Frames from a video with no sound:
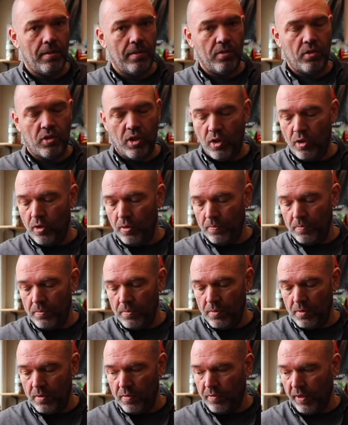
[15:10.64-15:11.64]

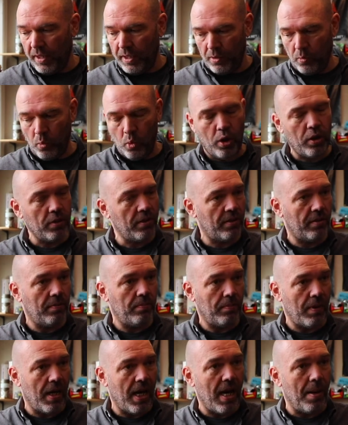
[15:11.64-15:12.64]
So, final
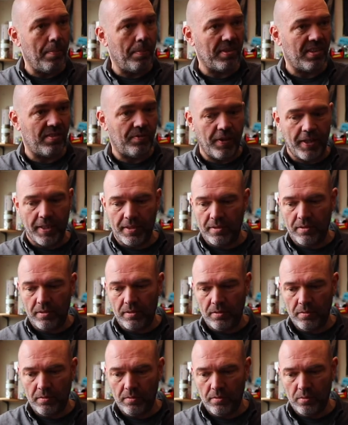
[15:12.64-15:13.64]
words, amp is
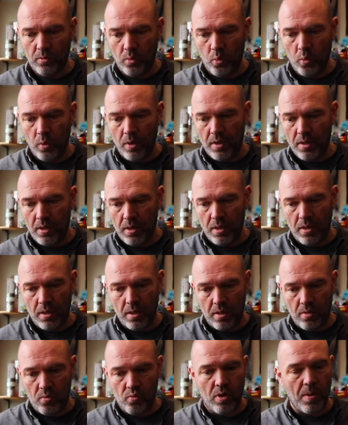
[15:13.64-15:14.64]
fixed with
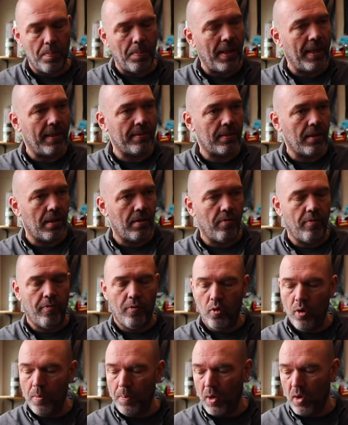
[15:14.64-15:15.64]
replacing
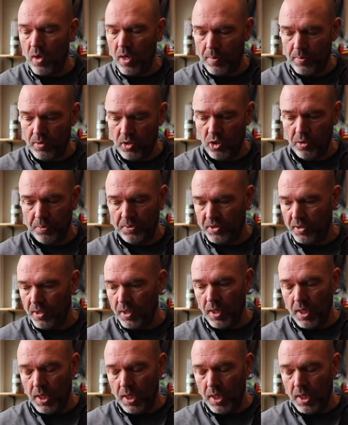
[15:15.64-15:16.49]
4 power amp tubes